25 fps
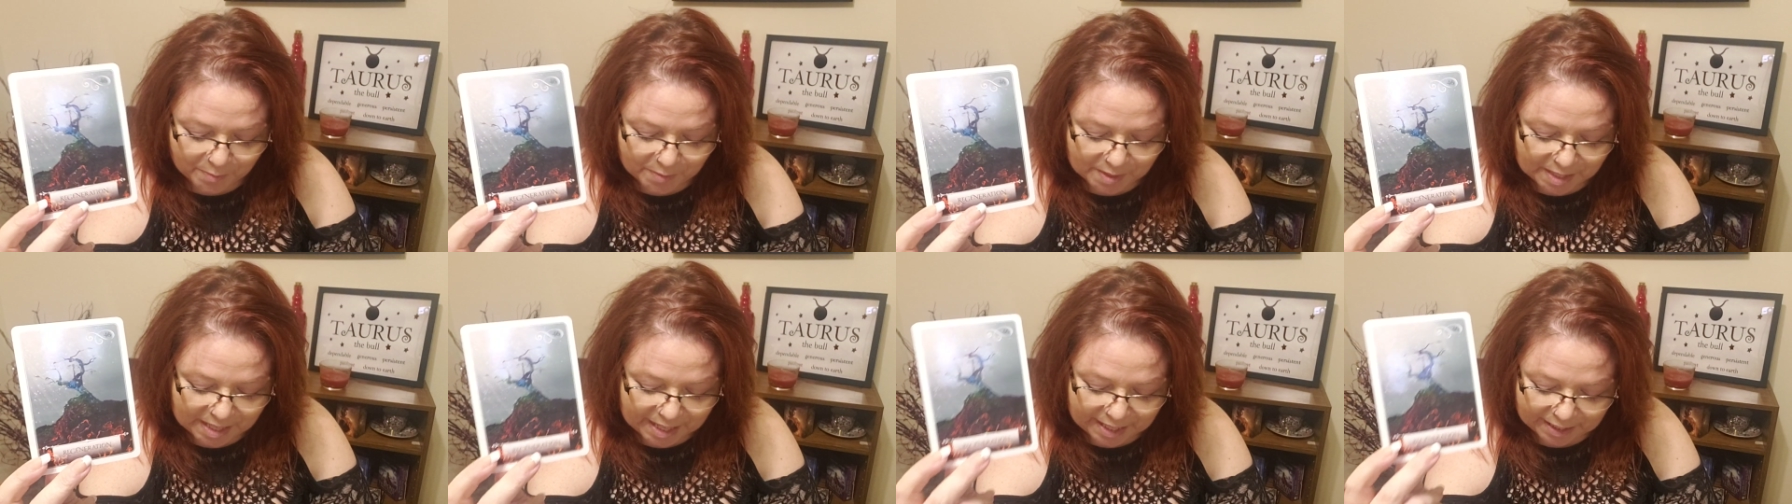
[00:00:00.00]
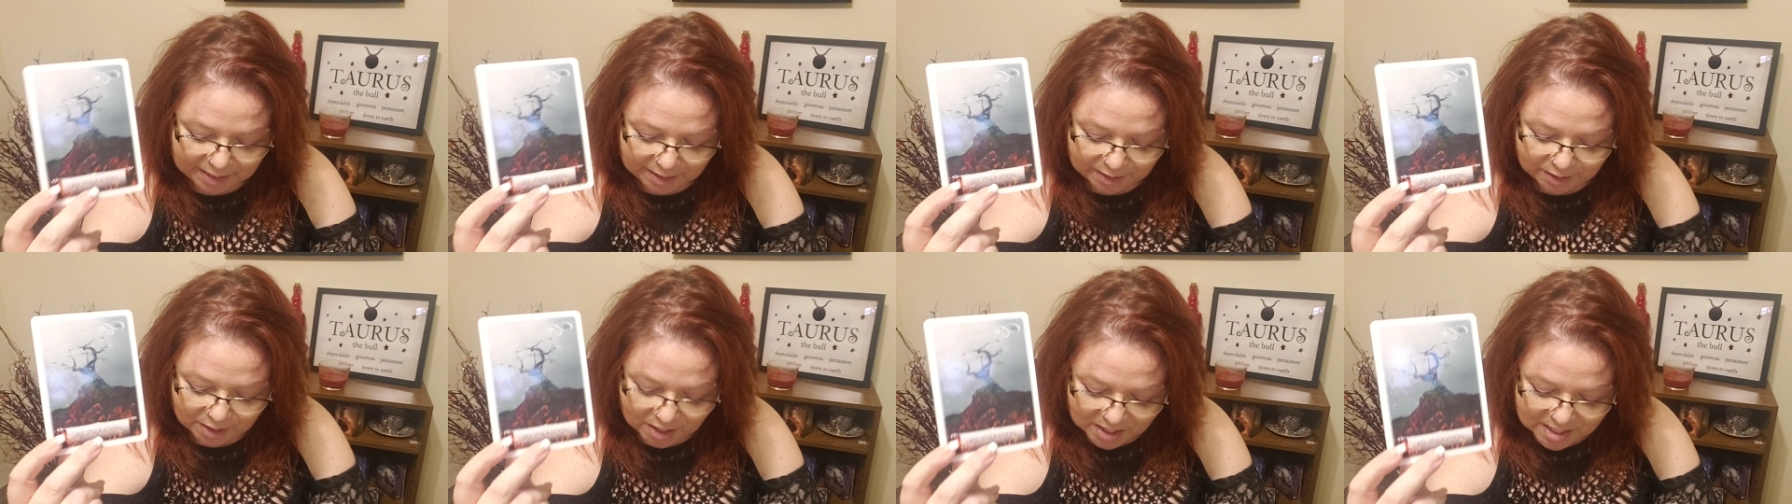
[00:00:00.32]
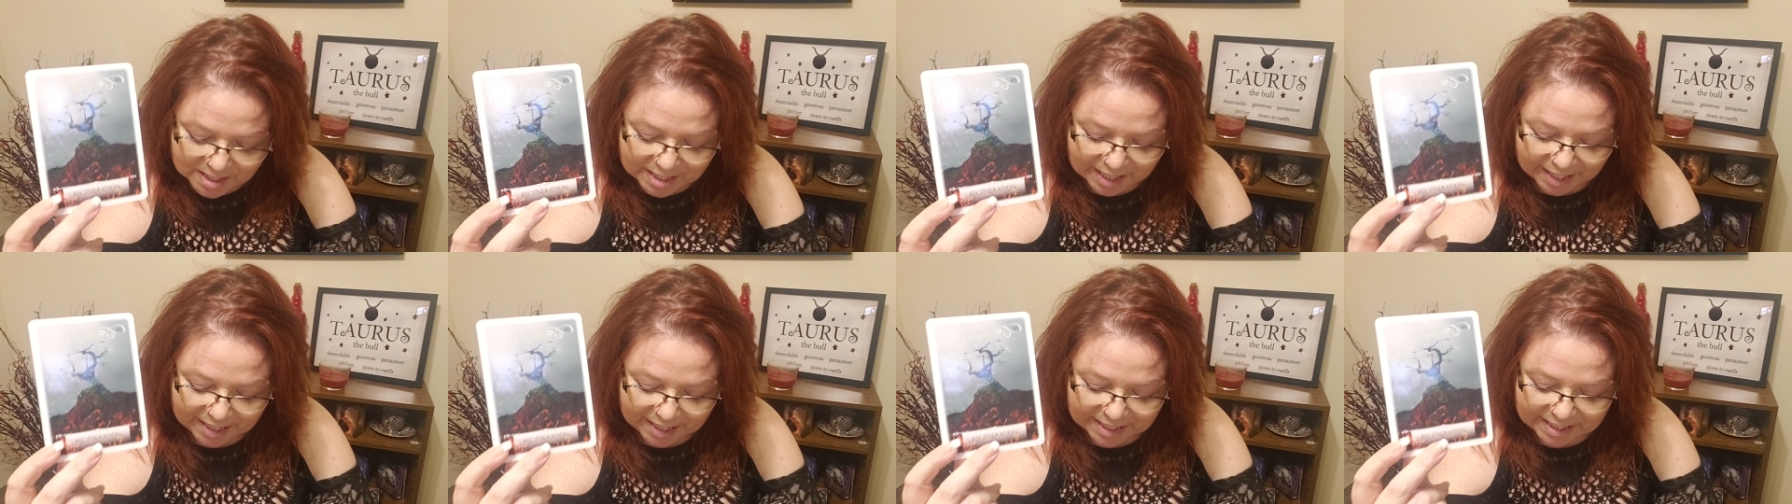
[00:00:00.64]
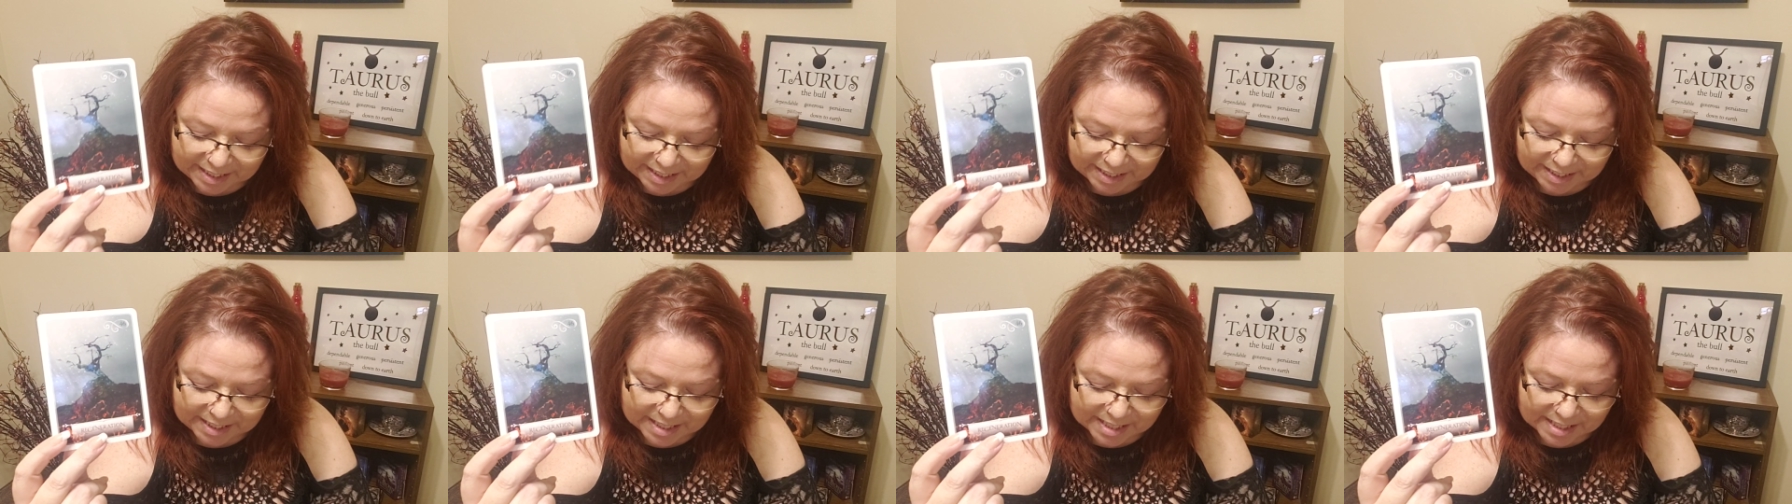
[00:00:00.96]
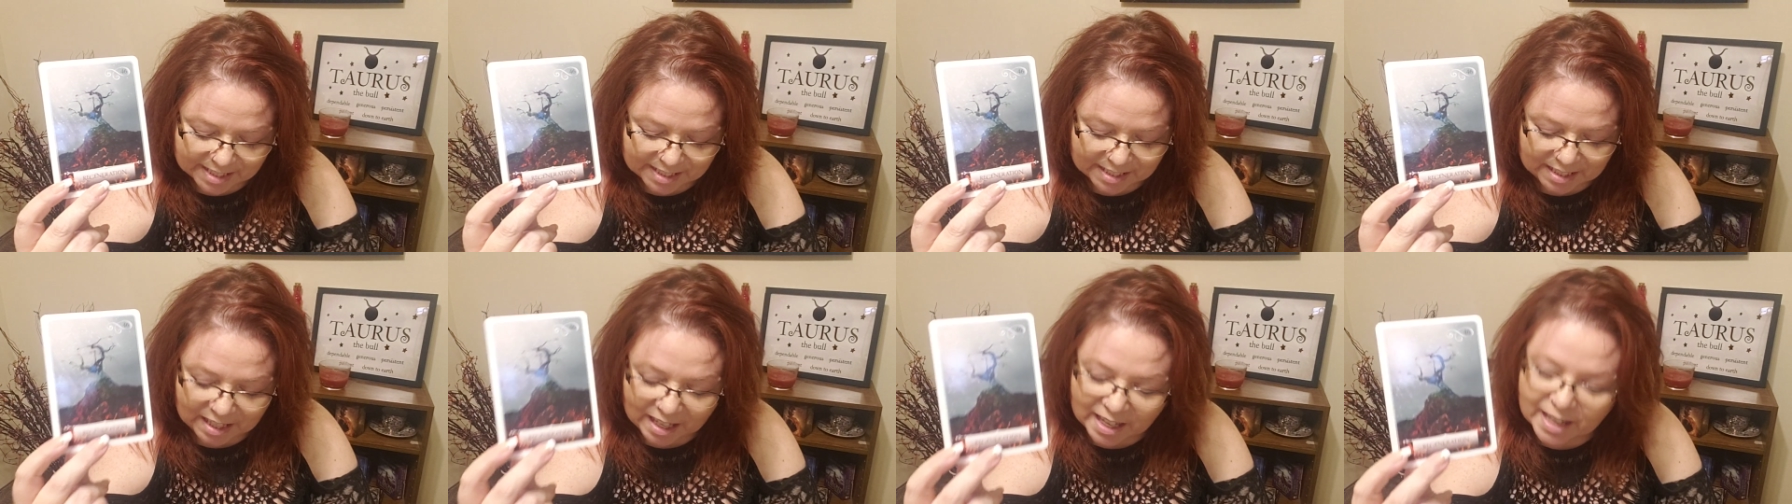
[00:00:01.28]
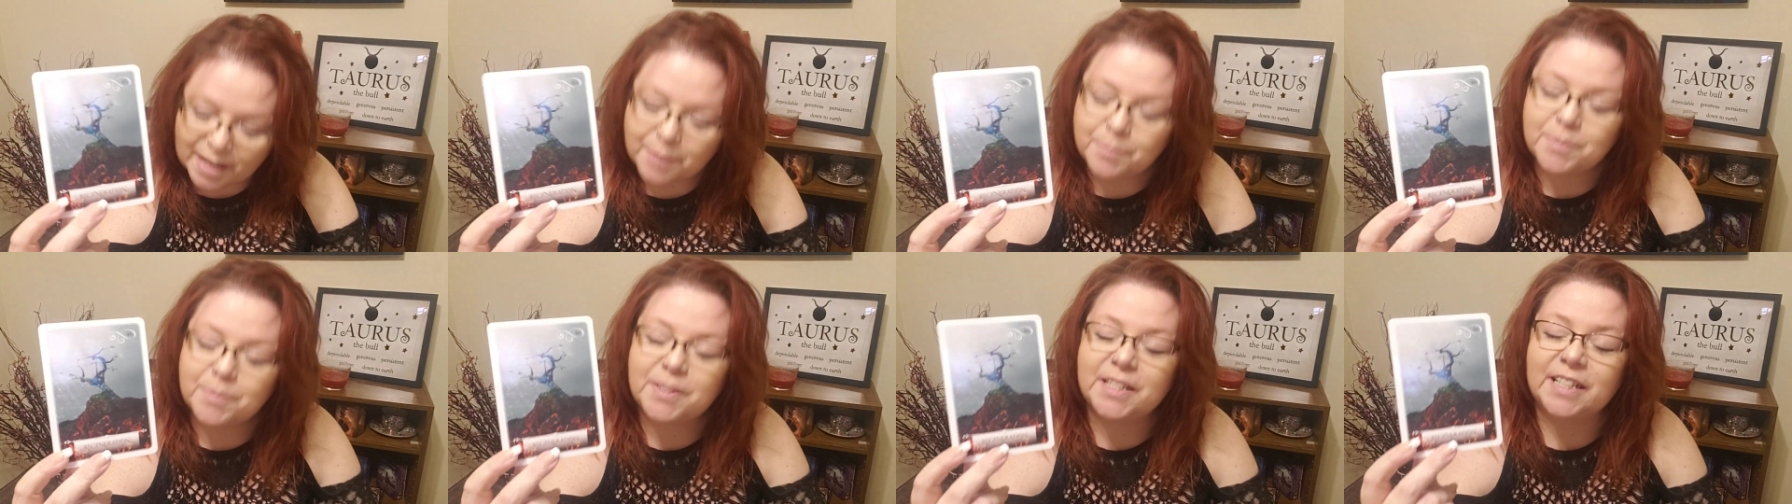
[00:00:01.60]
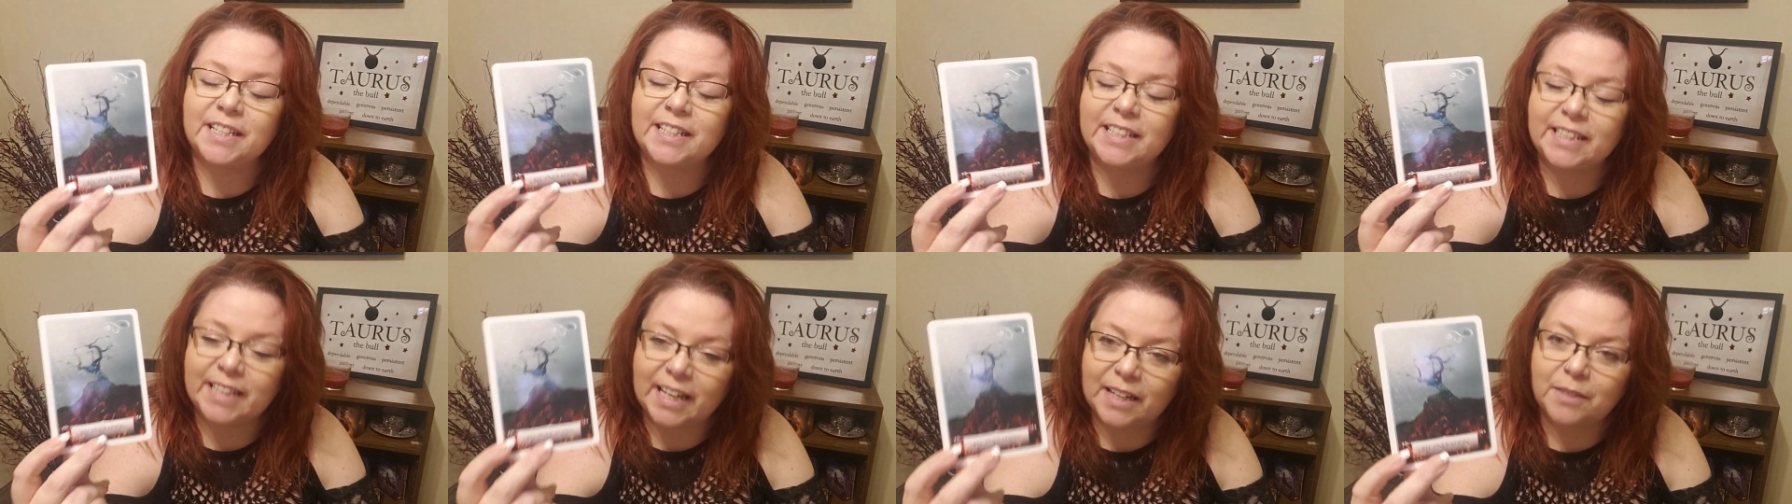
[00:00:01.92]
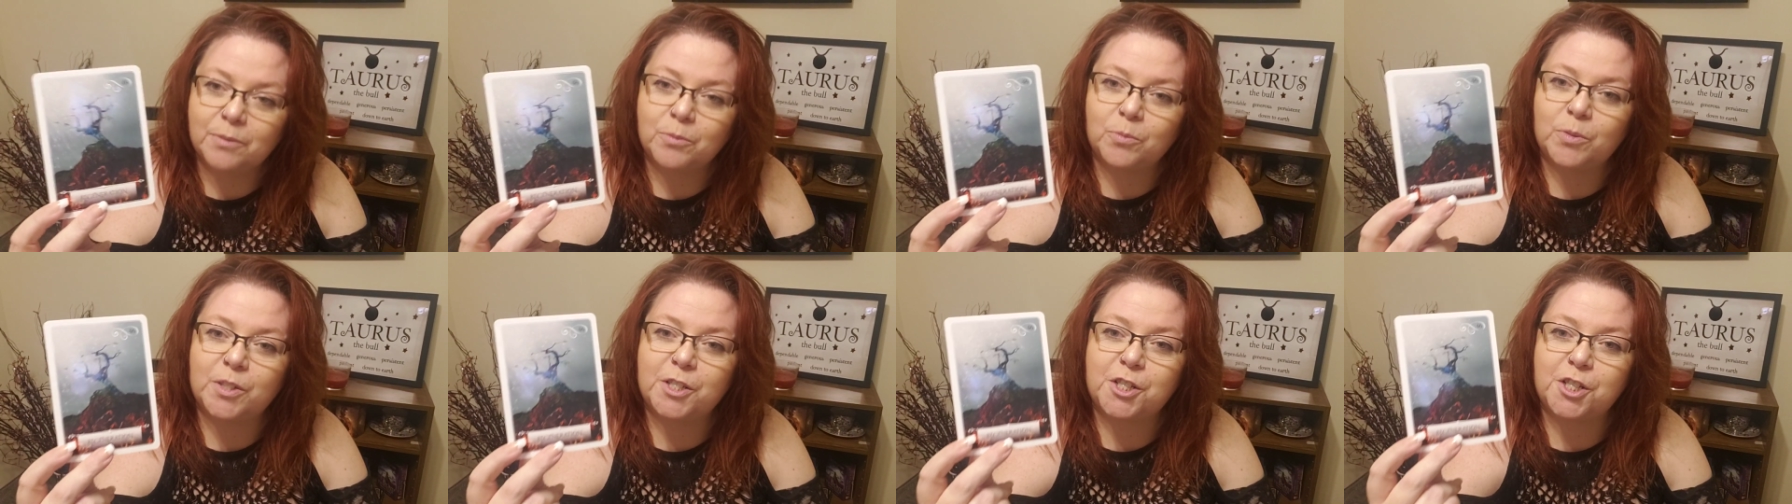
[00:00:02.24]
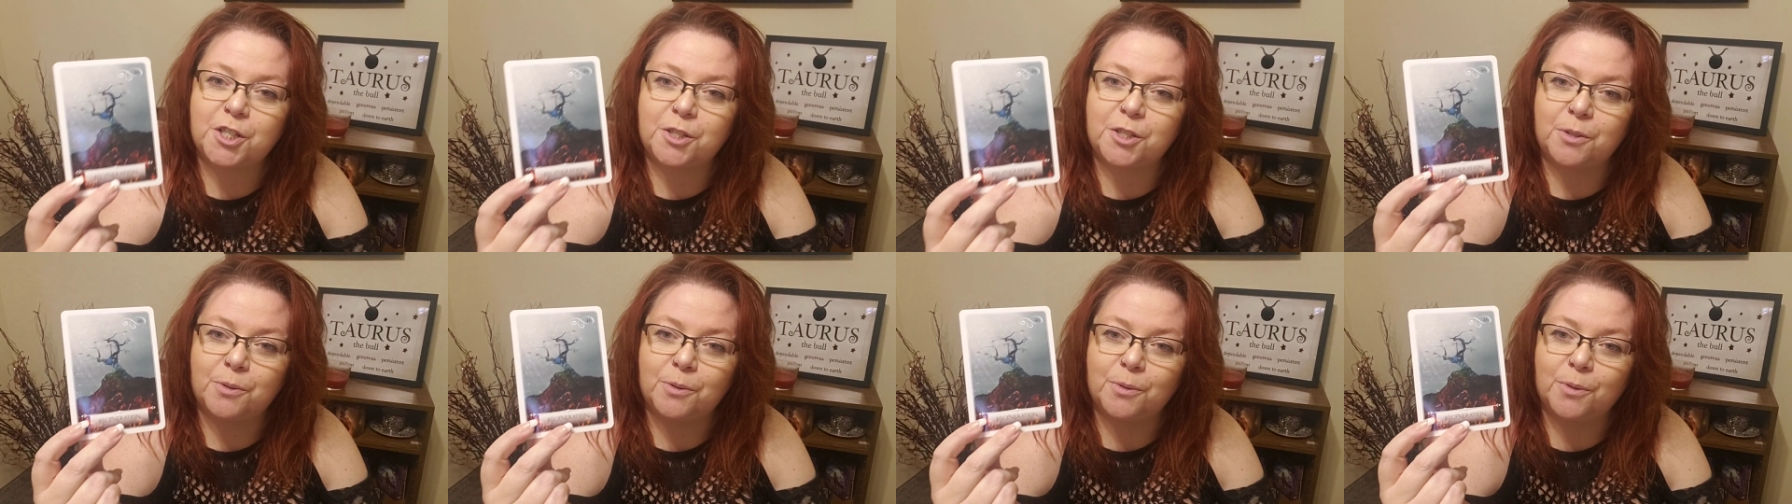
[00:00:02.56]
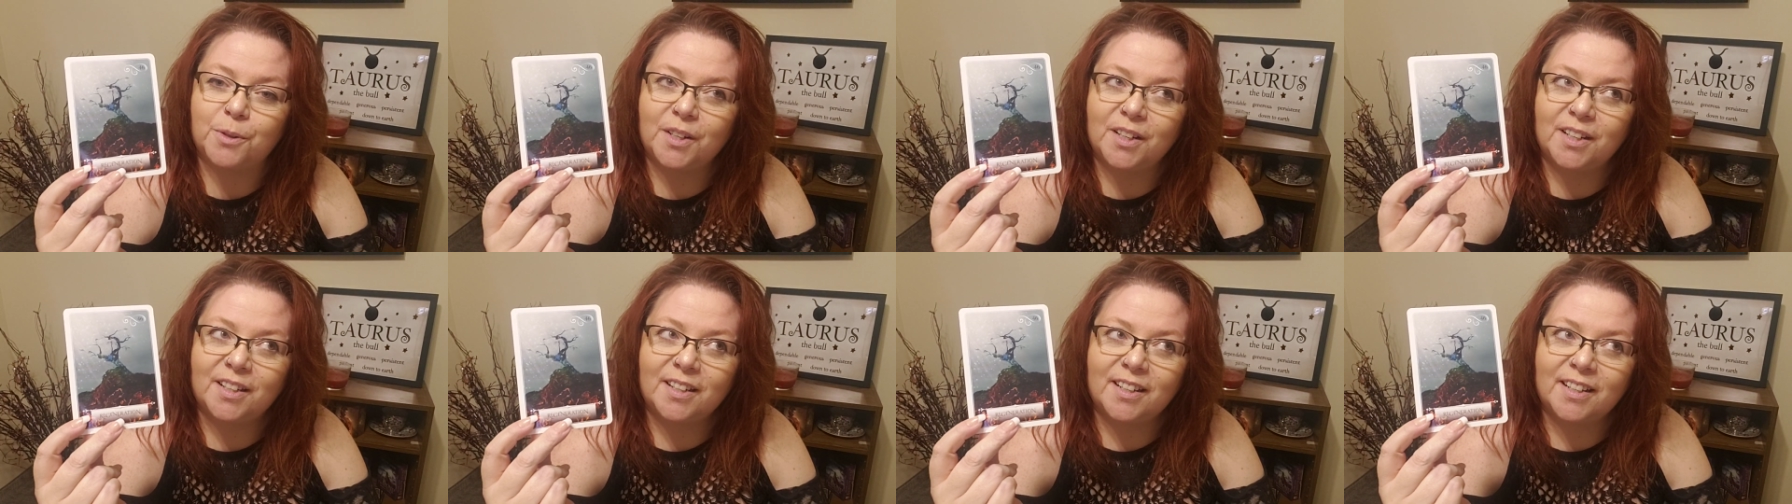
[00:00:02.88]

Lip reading: It looks like it is time to get what you